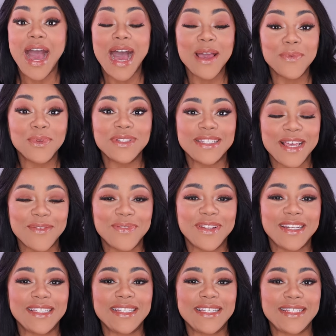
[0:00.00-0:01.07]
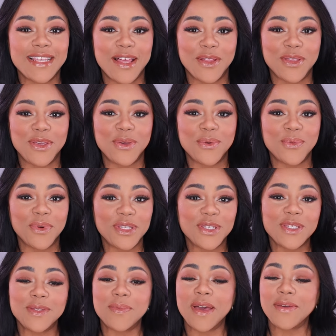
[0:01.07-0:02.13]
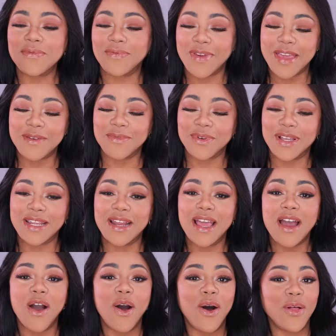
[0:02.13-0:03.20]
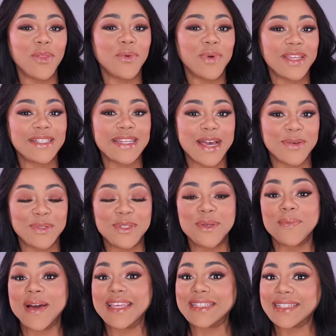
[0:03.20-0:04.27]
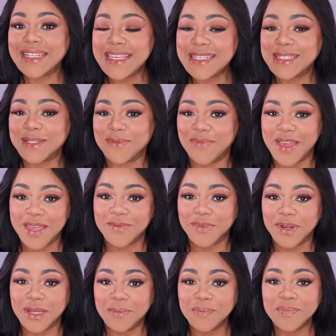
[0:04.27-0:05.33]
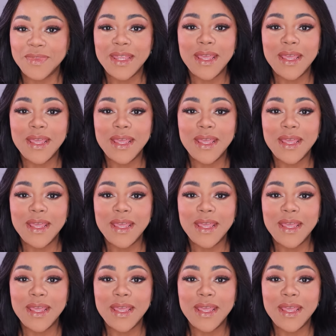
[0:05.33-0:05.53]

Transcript: I will definitely tell you which is my favorite all the way down to my least favorite.